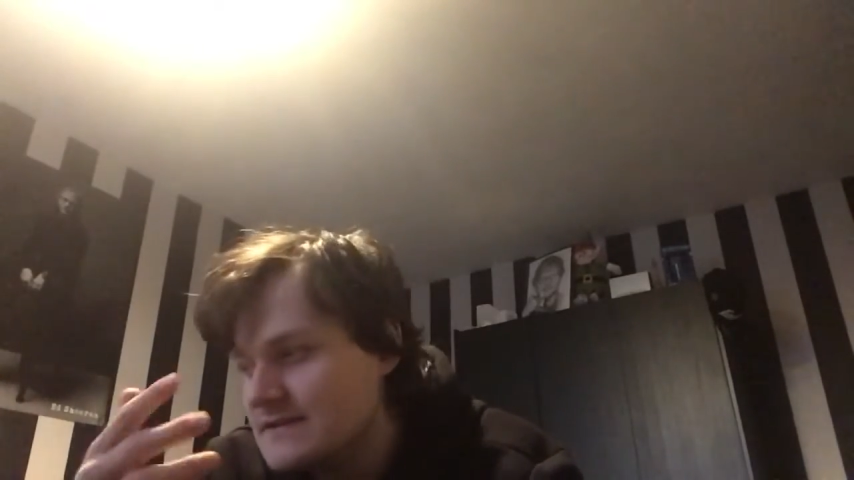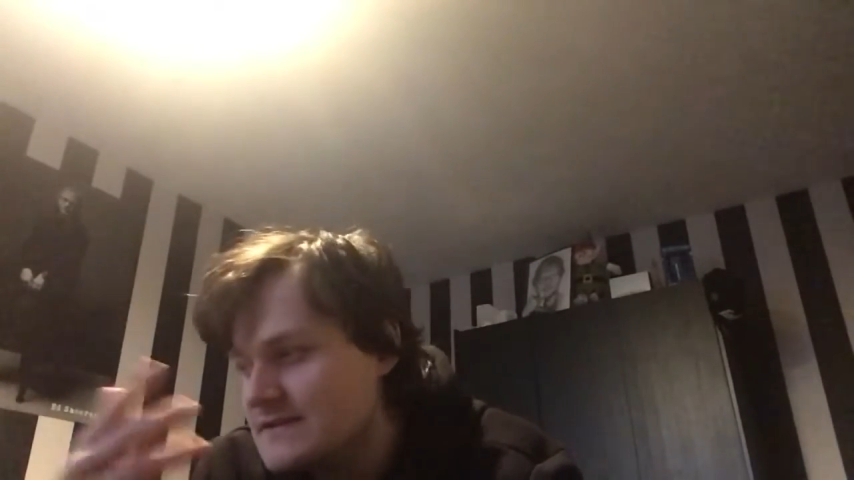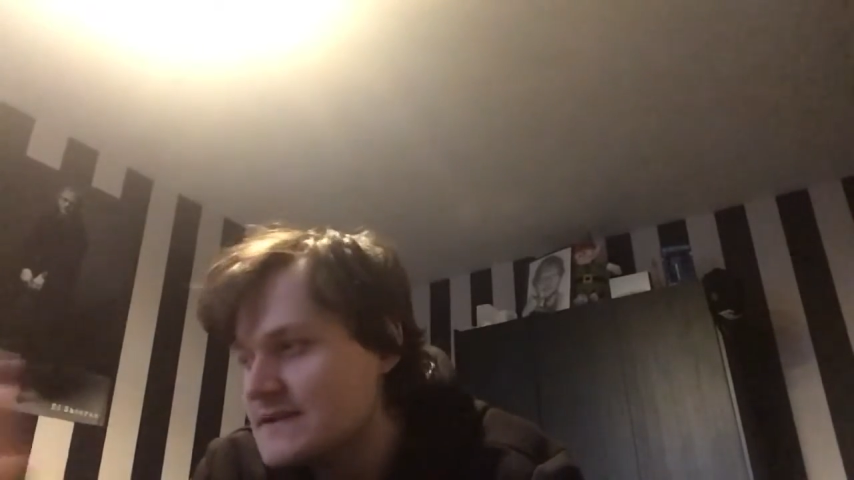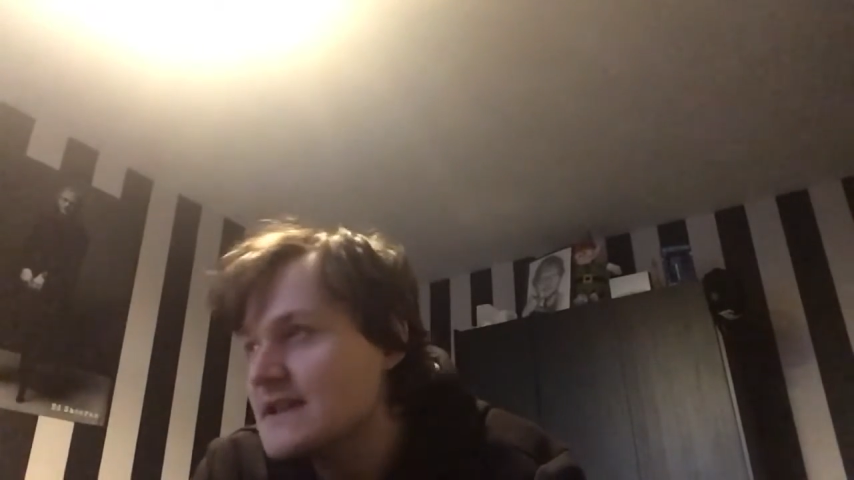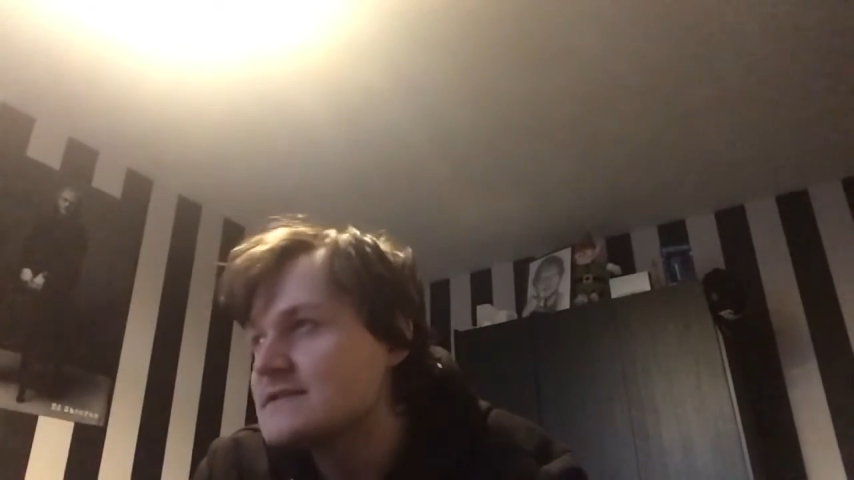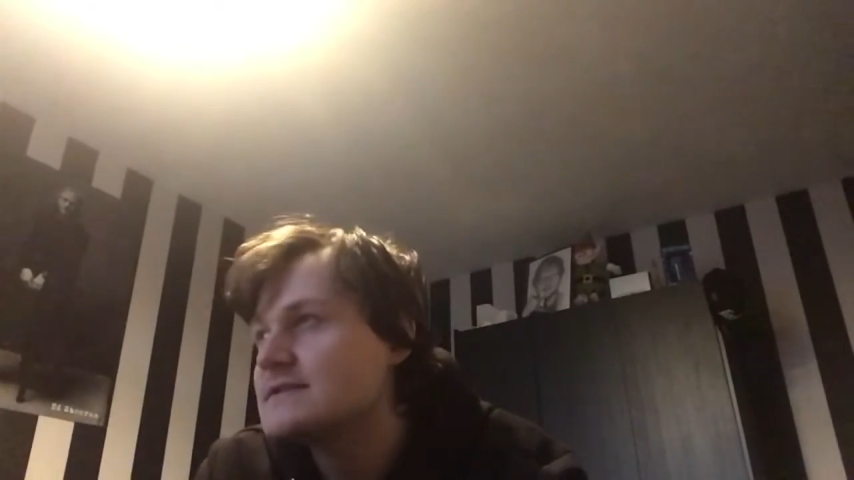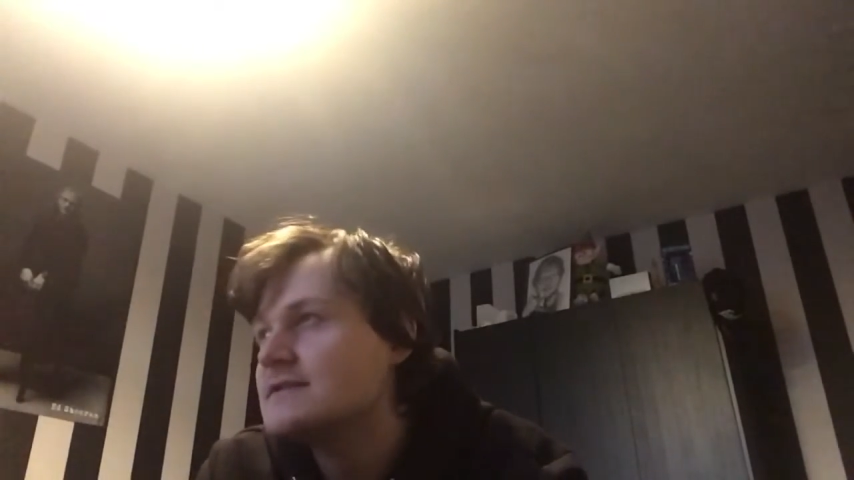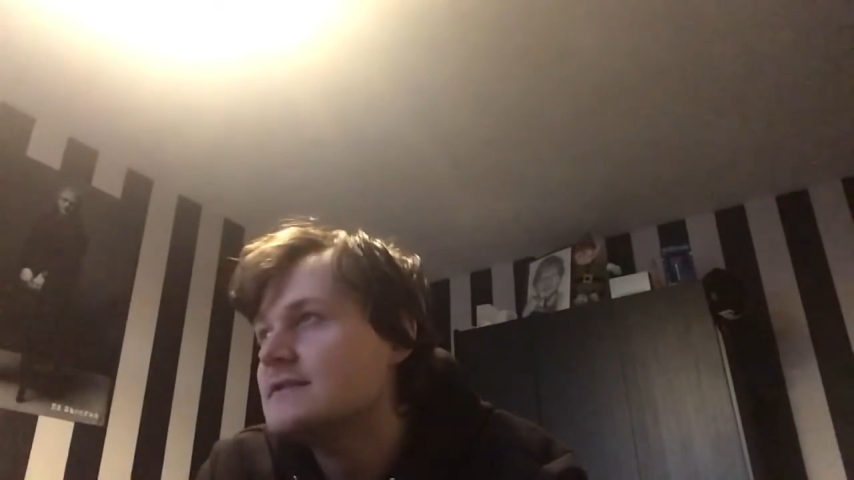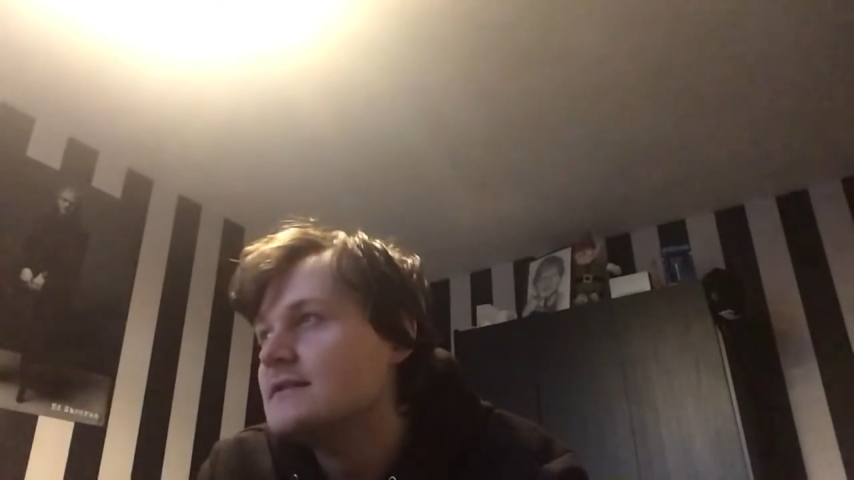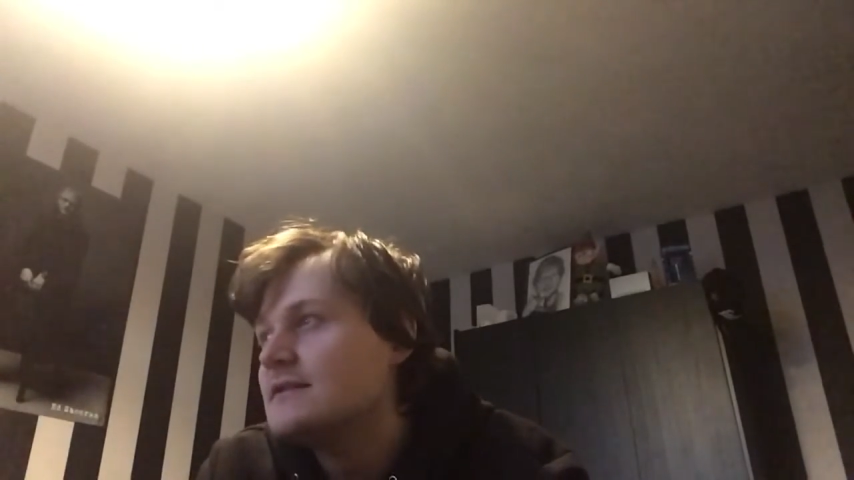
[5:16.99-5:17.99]
Zest
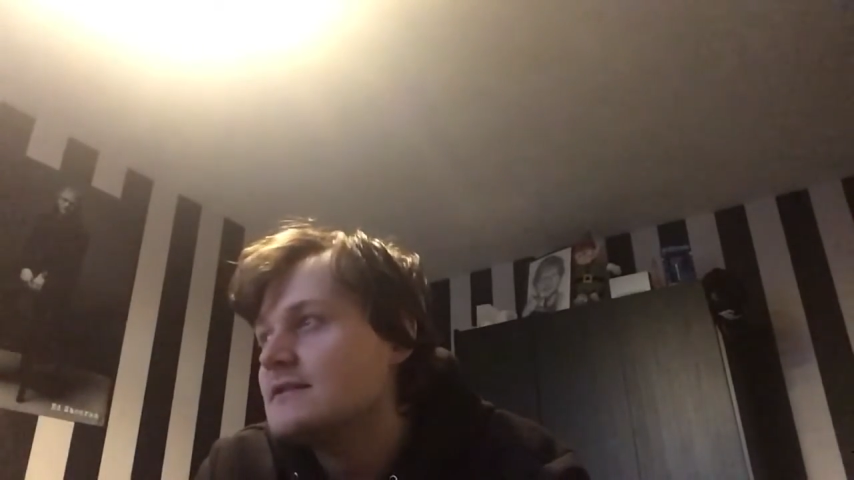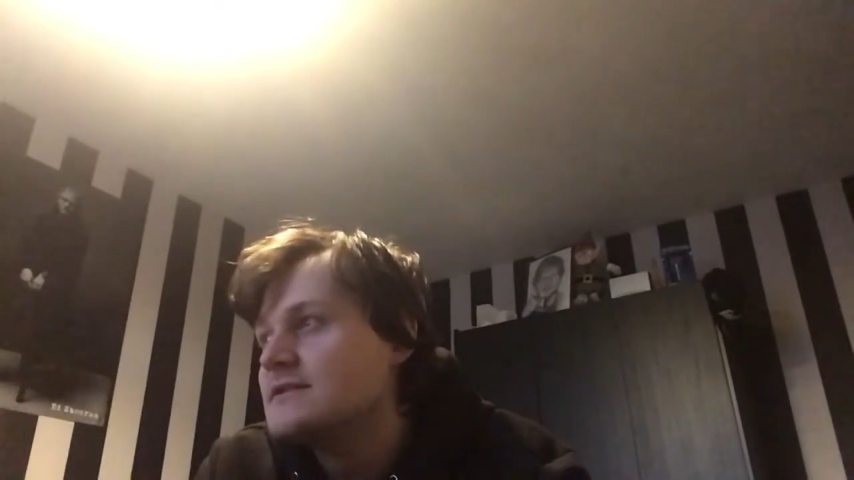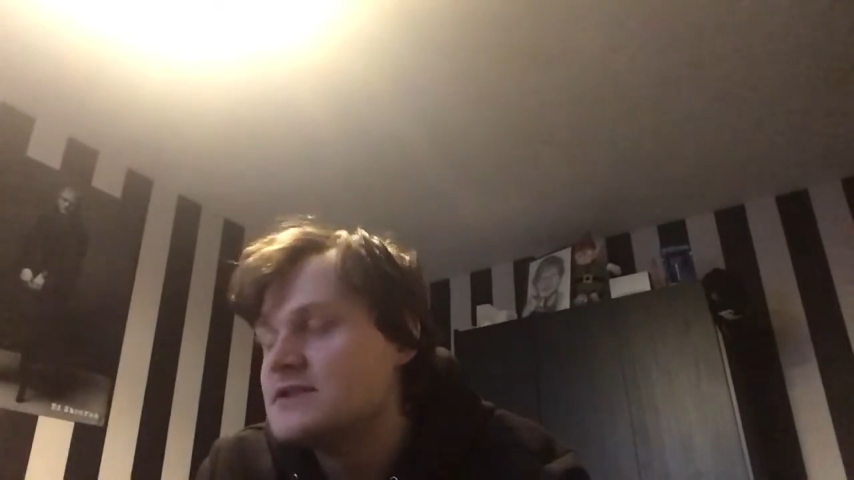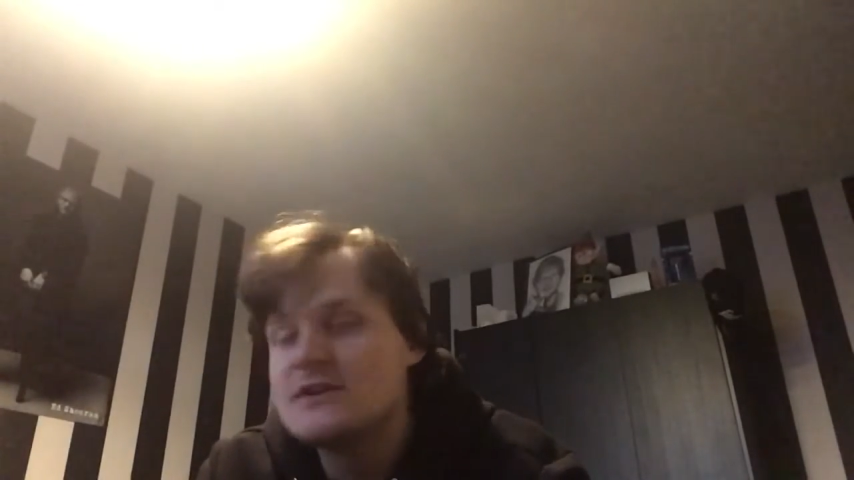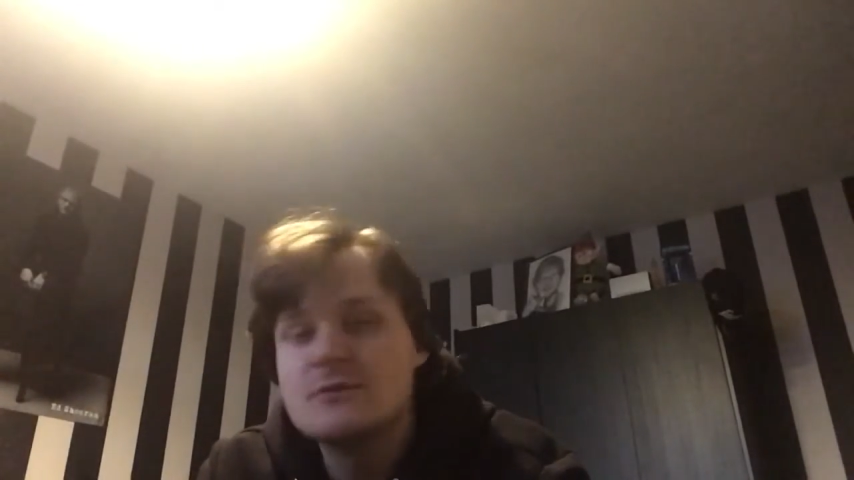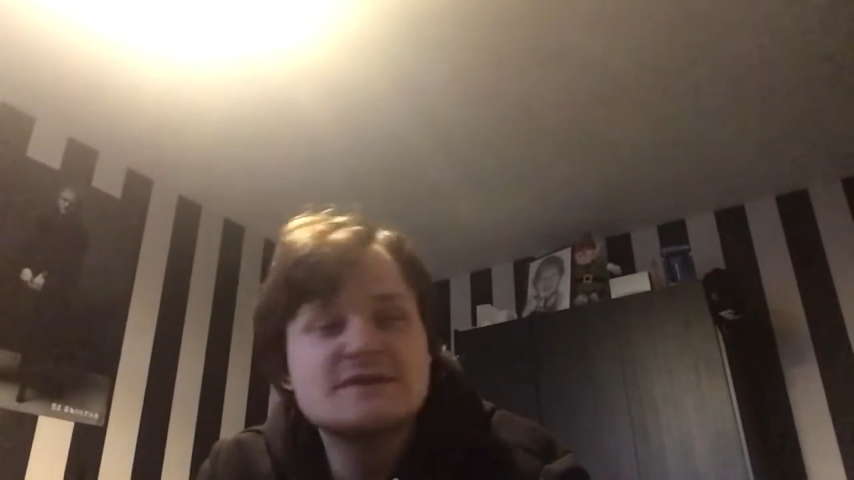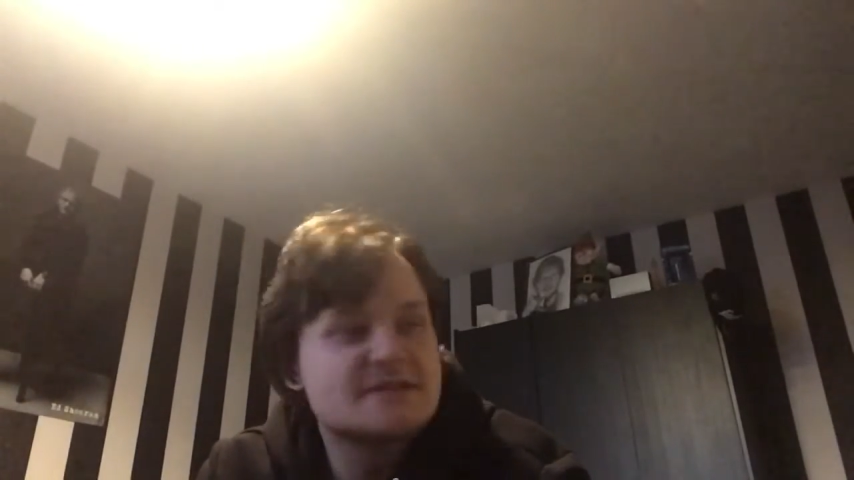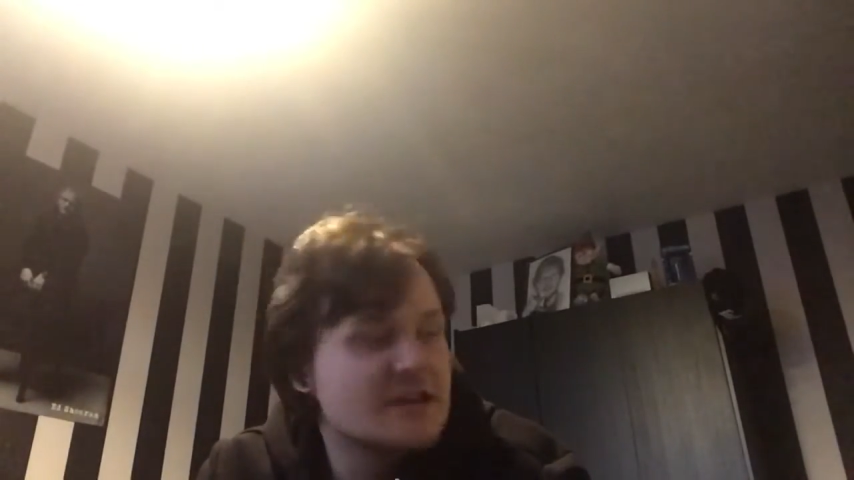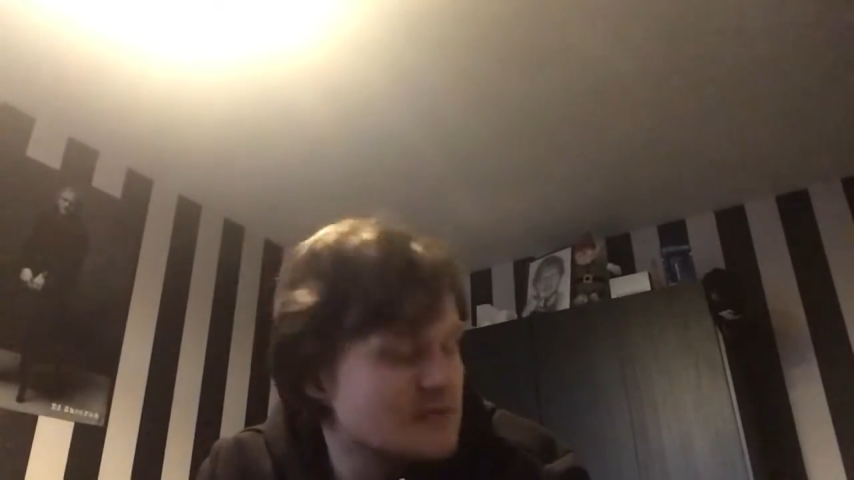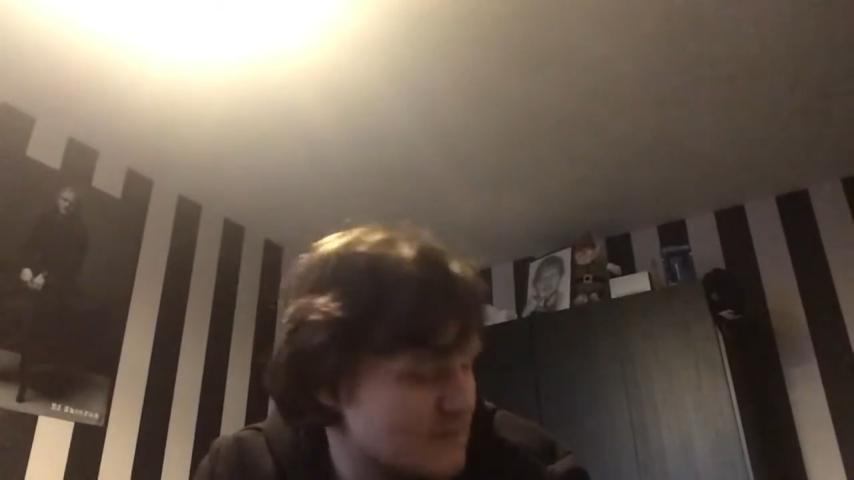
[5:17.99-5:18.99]
Gee Whiz
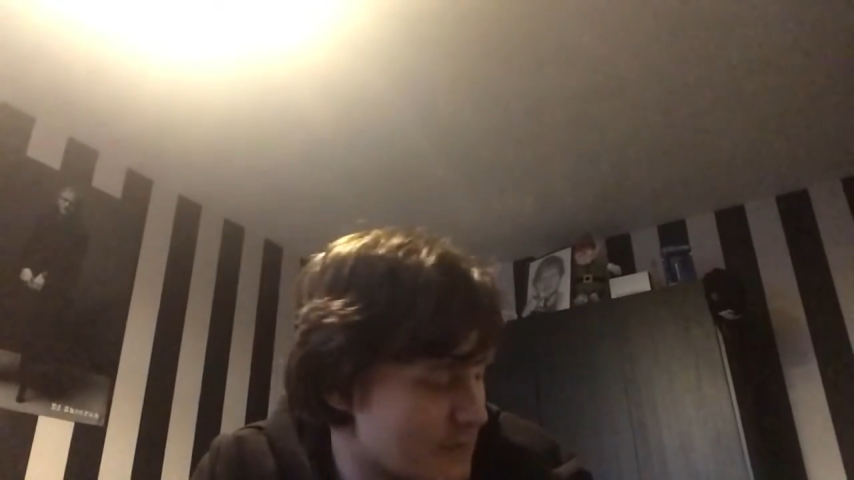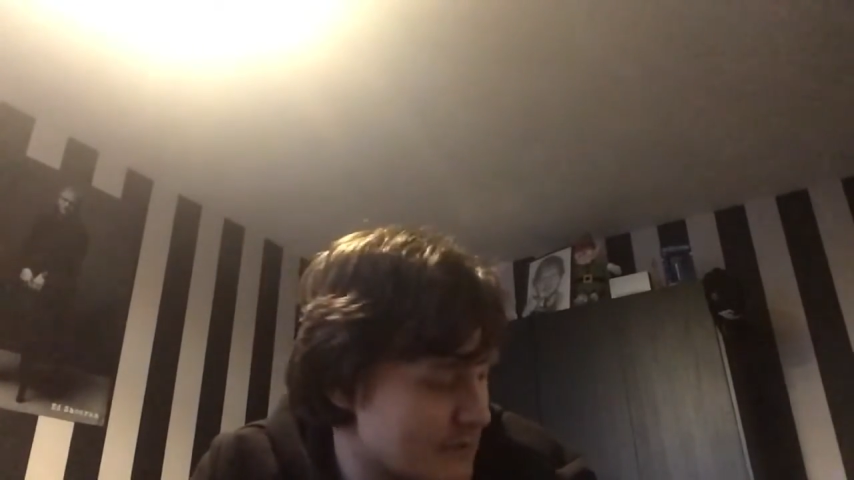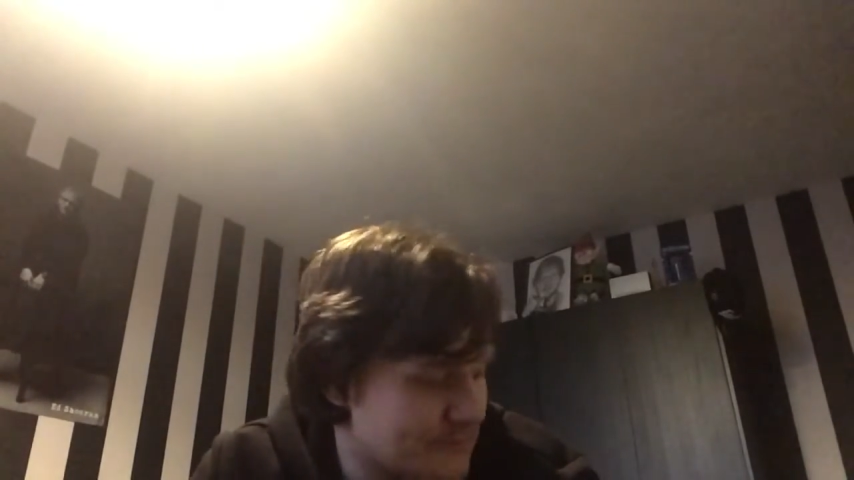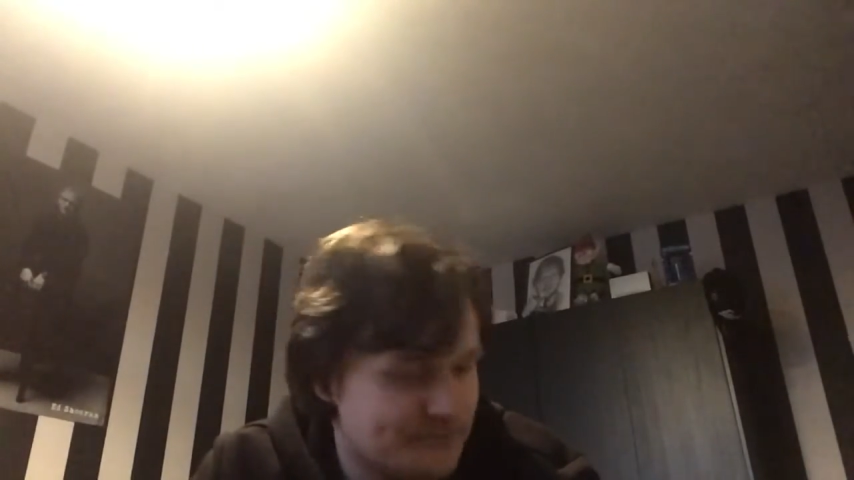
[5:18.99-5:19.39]
team as well